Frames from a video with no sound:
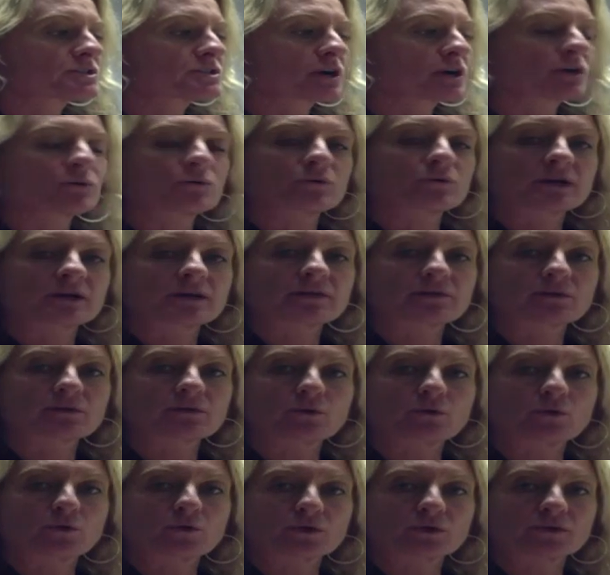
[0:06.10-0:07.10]
We're going to
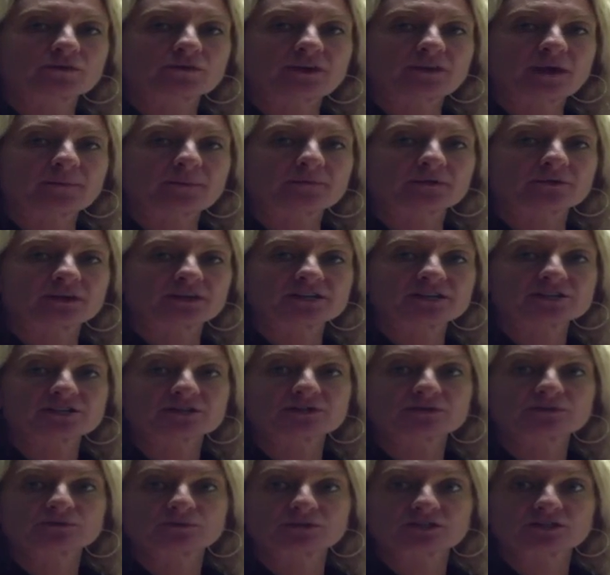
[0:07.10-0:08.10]
start with order of
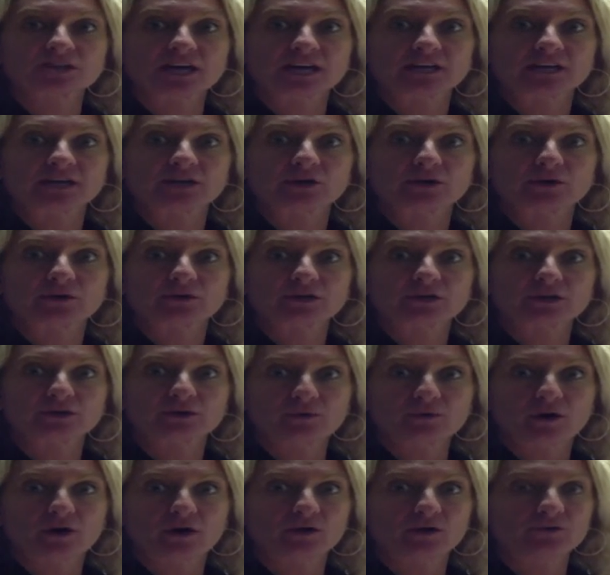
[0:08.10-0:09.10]
operations, which I
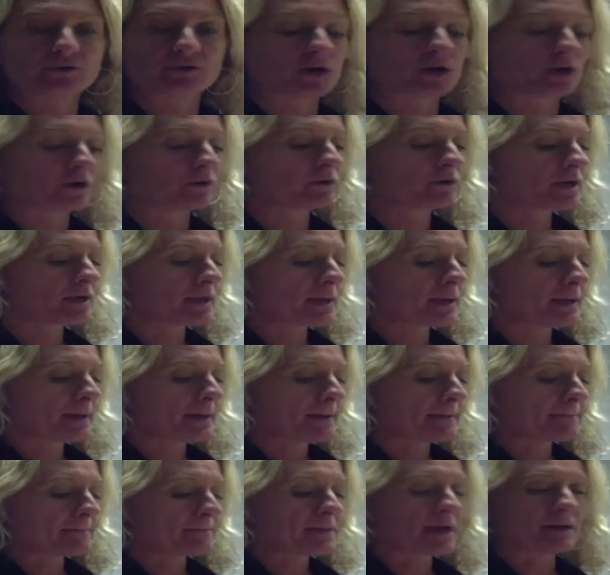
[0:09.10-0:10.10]
know that you all
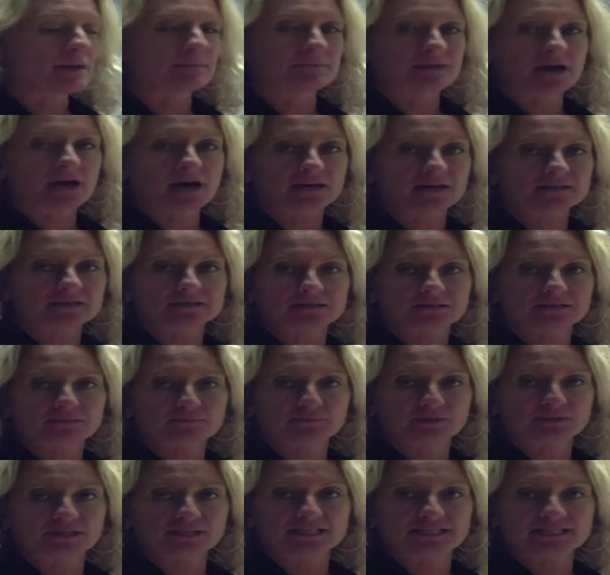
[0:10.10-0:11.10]
know.
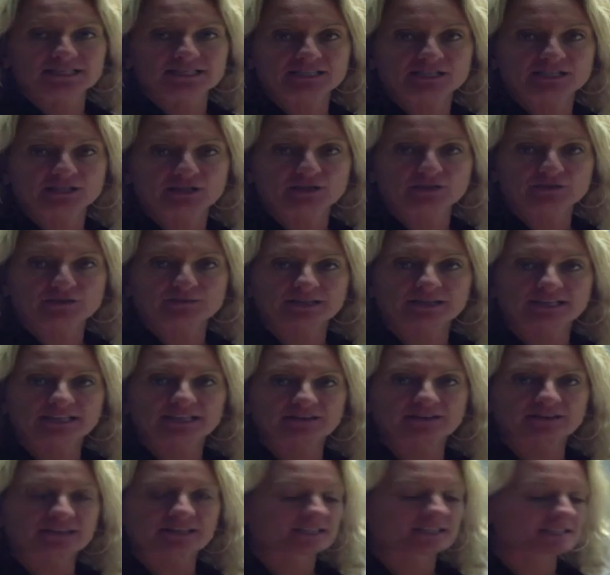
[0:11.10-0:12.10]
Pemdas, please
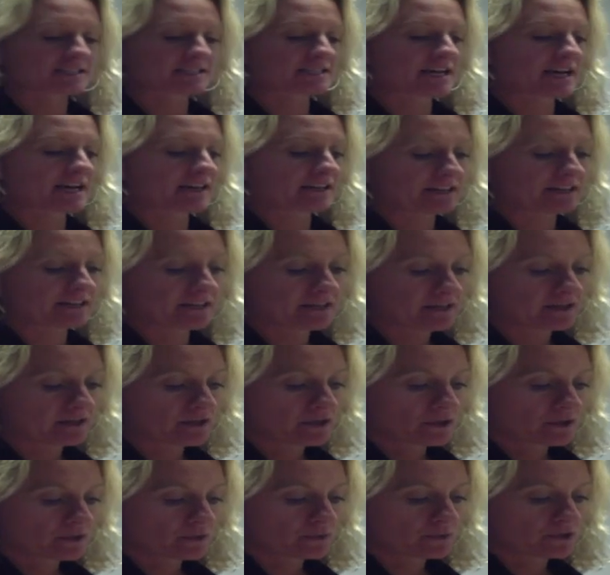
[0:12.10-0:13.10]
excuse my dear Aunt
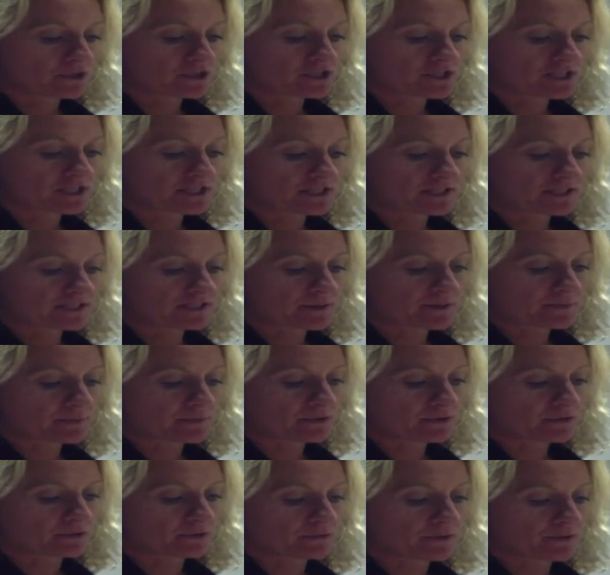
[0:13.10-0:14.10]
Sally, which
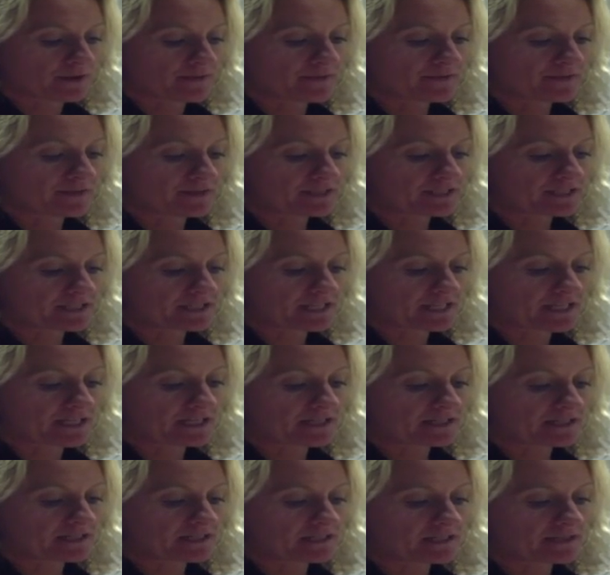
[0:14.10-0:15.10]
is
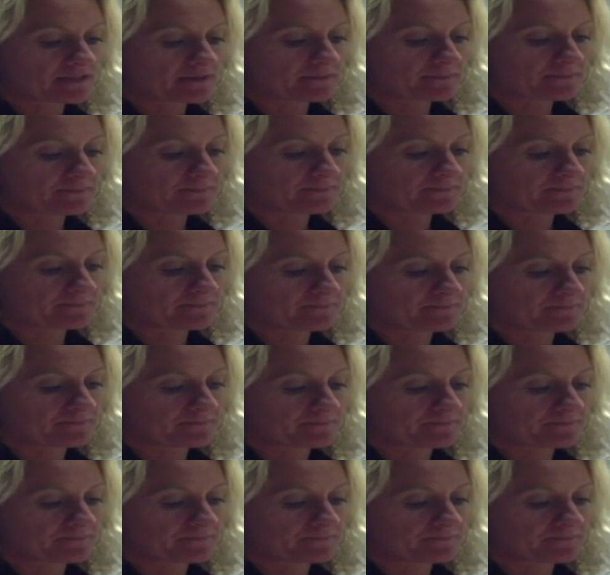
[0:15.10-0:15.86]
parentheses,